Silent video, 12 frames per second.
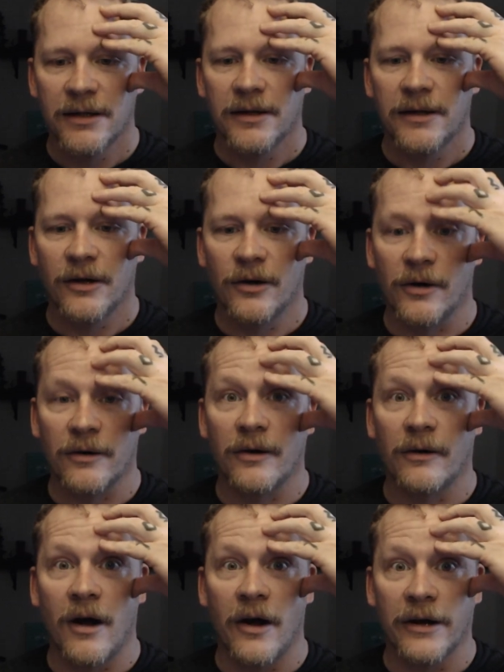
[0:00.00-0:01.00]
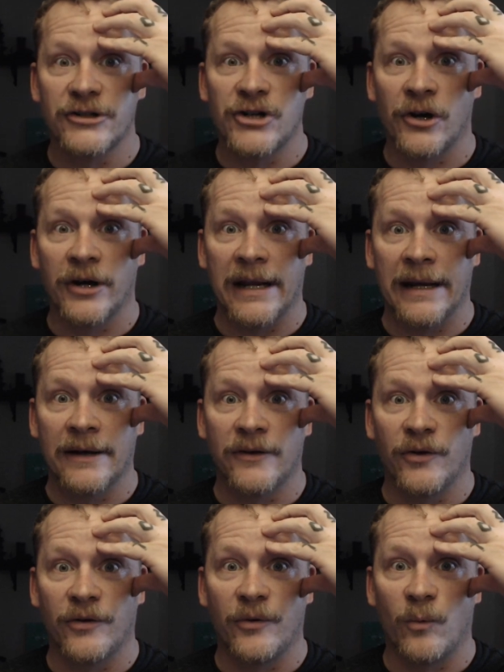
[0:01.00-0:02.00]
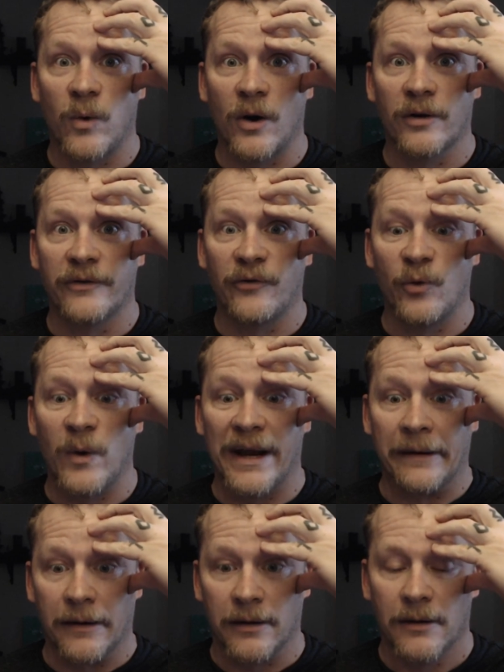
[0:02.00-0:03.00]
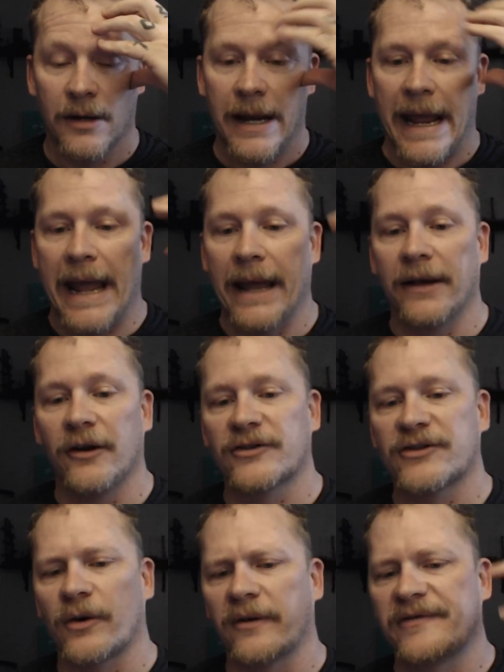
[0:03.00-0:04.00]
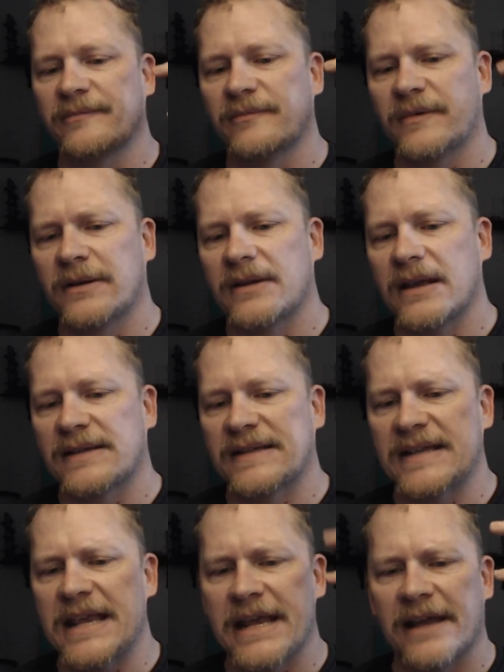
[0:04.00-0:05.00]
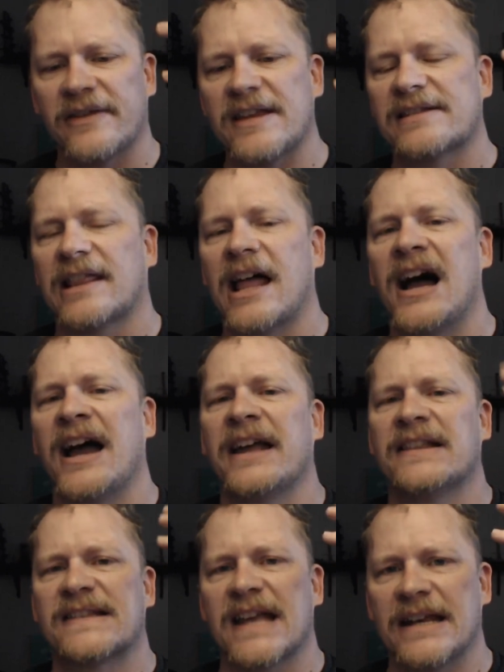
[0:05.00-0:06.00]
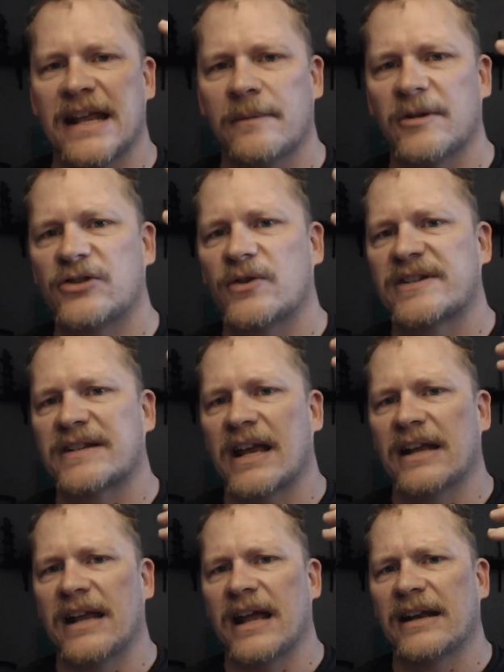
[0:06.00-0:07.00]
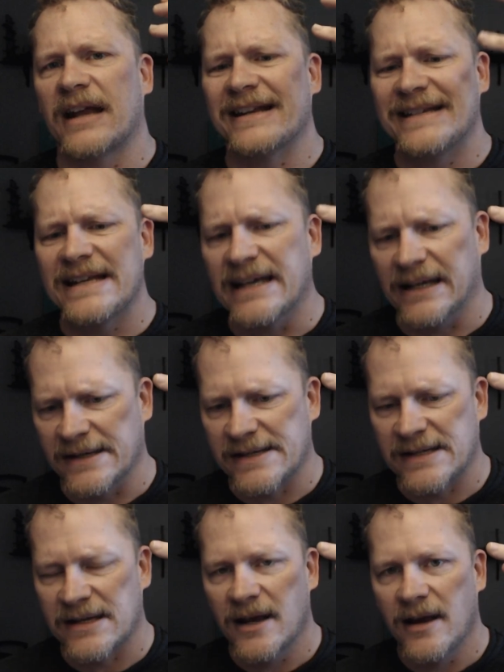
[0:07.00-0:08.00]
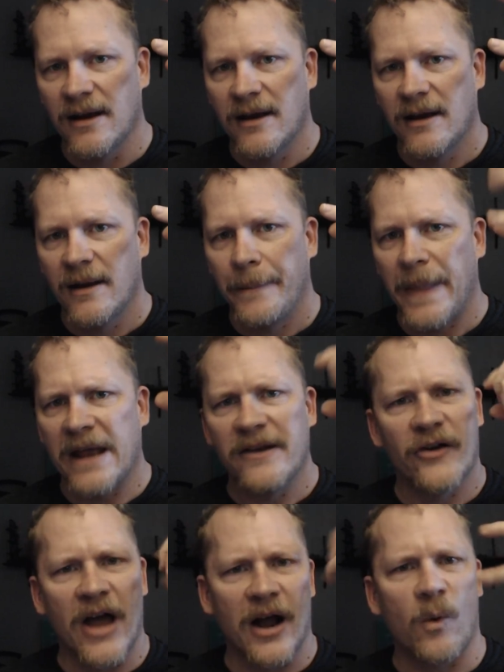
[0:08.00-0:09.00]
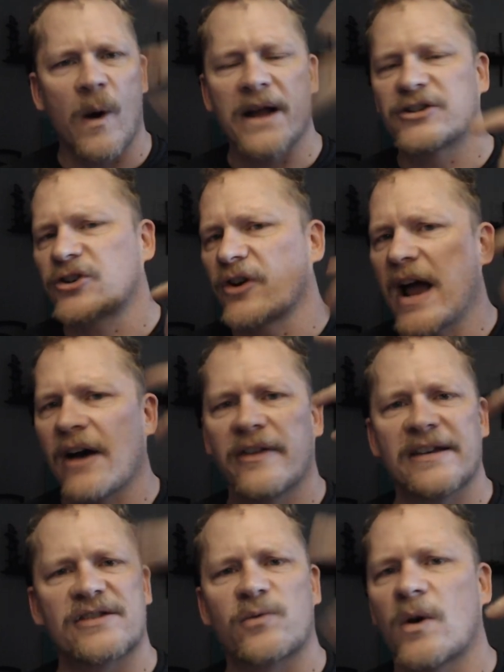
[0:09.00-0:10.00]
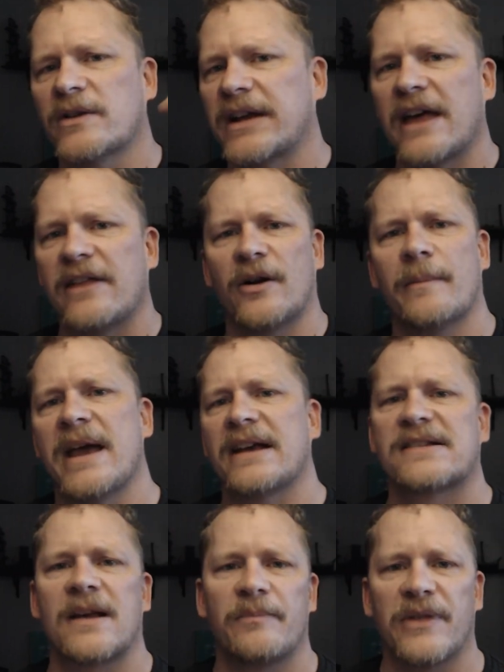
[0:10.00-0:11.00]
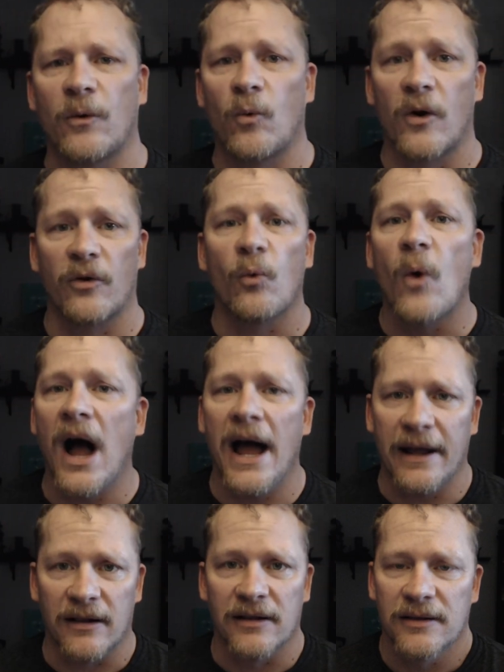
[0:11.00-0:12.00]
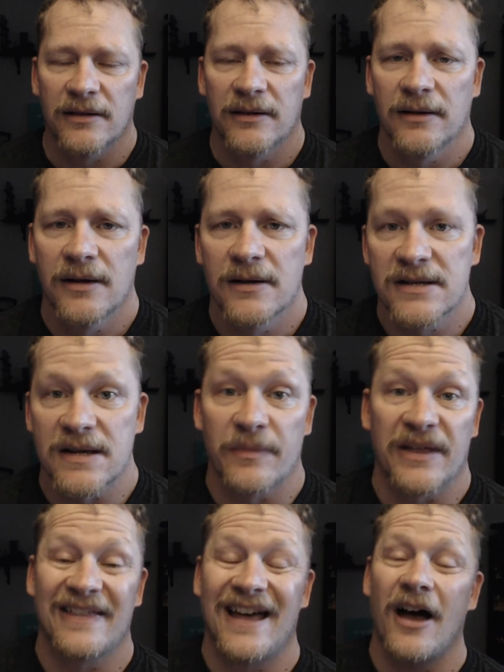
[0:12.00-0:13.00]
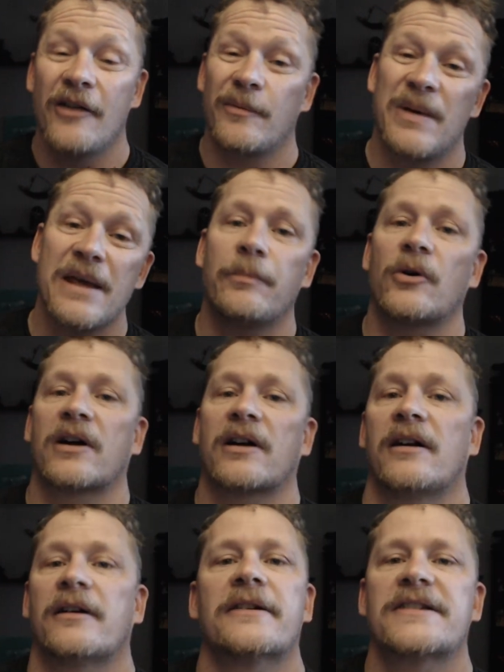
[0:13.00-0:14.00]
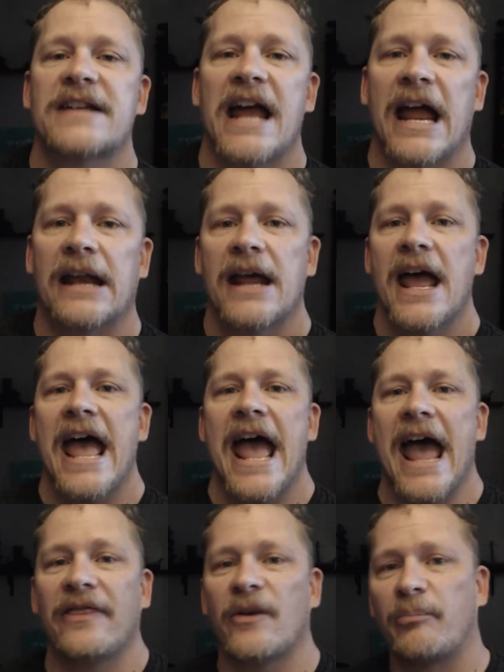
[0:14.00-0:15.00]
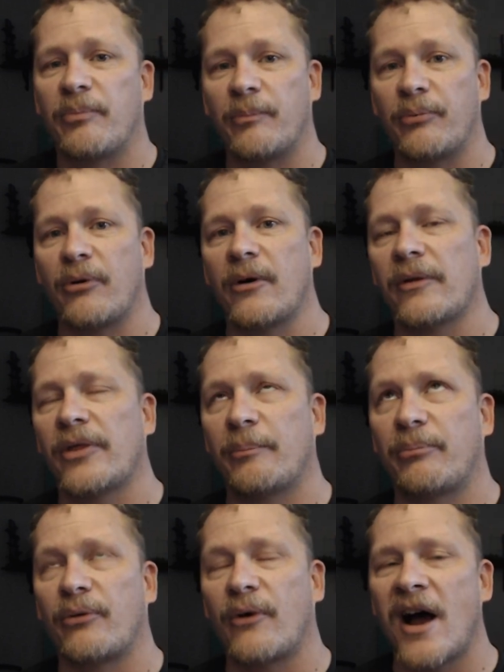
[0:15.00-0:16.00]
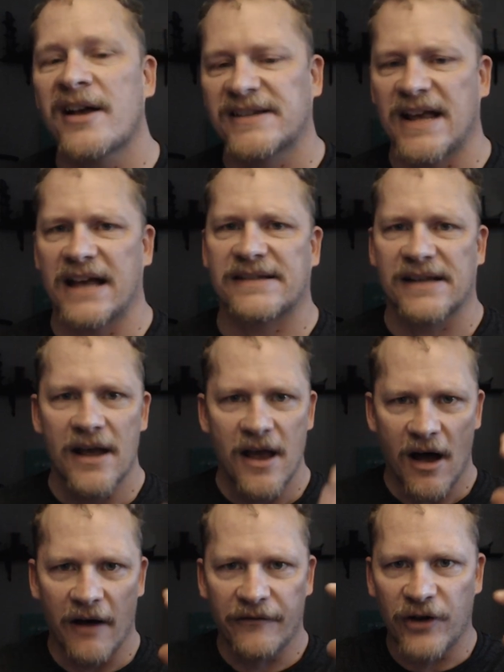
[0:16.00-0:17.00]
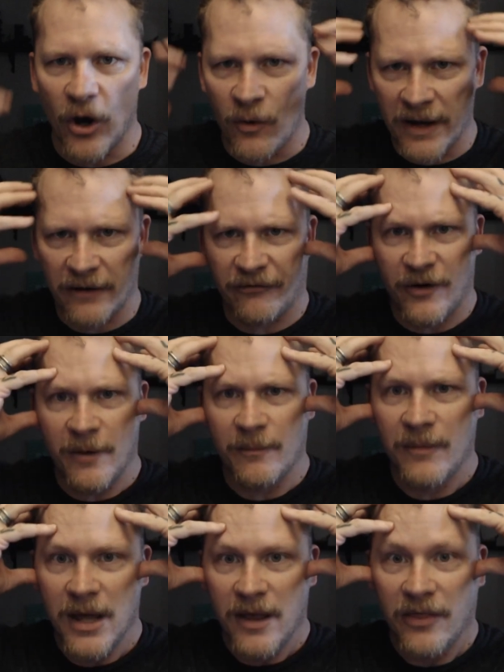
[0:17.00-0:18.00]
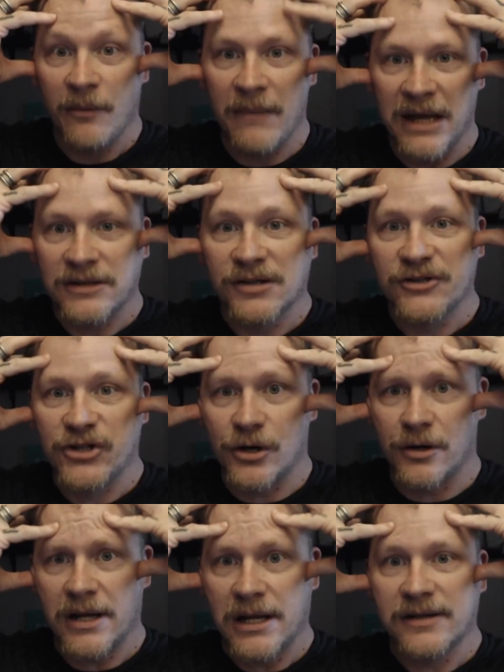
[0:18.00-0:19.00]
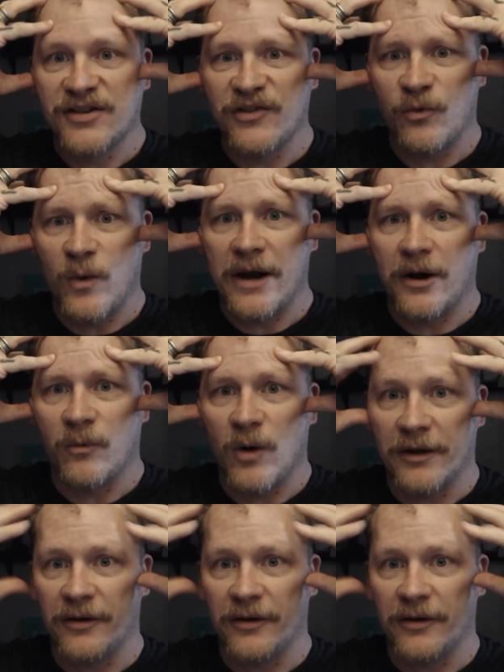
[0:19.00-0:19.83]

you're you're on a journey into the world of the weird, and you're sort of seeing these lines and images and, and ideas, and you're not quite sure how they swirl together and make something worthwhile, something that other people could understand, and the pr the process of going from the mental journey into the weird while you're